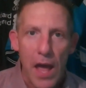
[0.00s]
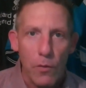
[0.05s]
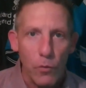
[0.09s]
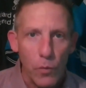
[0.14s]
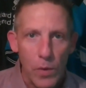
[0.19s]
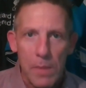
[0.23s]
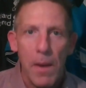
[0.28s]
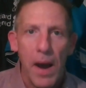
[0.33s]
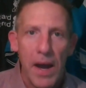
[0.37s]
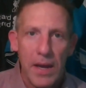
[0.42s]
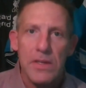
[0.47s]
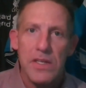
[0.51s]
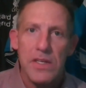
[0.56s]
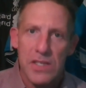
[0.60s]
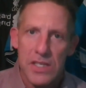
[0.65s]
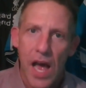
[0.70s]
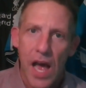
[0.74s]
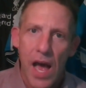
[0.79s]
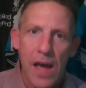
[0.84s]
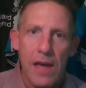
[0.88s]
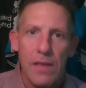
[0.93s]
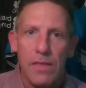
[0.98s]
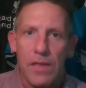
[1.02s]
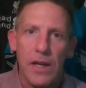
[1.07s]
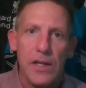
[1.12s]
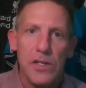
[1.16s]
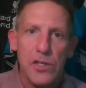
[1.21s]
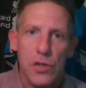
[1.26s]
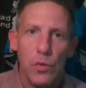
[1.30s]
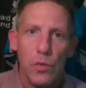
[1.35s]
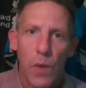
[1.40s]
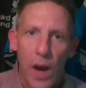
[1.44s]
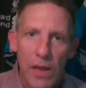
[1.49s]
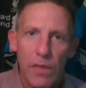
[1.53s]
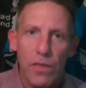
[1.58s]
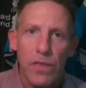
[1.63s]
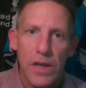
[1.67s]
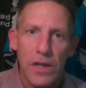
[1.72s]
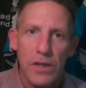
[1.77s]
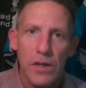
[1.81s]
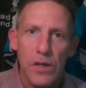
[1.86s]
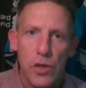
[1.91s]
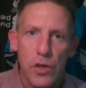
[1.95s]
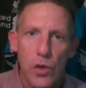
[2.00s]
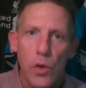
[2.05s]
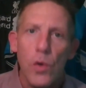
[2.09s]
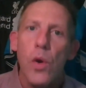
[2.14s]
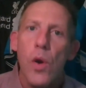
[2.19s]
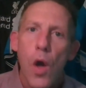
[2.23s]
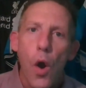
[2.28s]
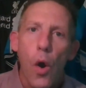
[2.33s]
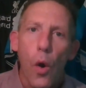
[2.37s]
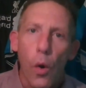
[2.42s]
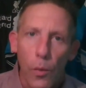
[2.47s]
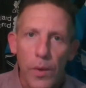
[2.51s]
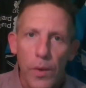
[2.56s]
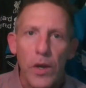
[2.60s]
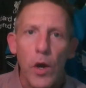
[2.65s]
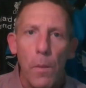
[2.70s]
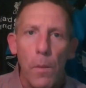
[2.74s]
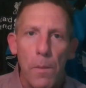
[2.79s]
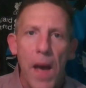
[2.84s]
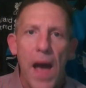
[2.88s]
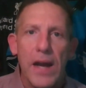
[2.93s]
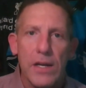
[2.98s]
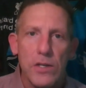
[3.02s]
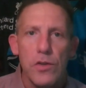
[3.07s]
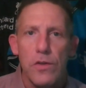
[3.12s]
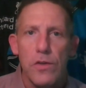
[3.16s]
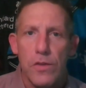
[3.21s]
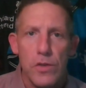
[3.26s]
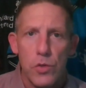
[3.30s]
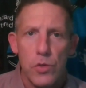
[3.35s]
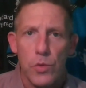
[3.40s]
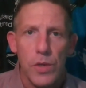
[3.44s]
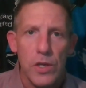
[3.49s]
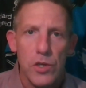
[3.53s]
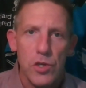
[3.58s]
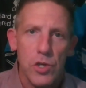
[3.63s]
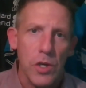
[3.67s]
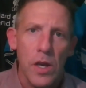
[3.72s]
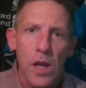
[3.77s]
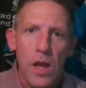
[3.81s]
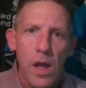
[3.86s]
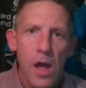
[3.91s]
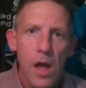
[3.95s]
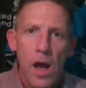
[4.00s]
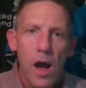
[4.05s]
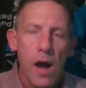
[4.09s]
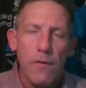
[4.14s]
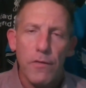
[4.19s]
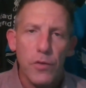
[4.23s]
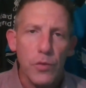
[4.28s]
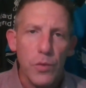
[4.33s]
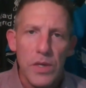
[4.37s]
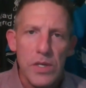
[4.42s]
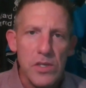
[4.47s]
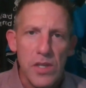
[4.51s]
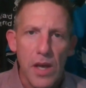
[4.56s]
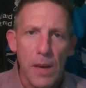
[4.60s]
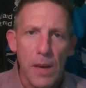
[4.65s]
And we might decide that it's the right thing to do, or we go back to the tradition of 3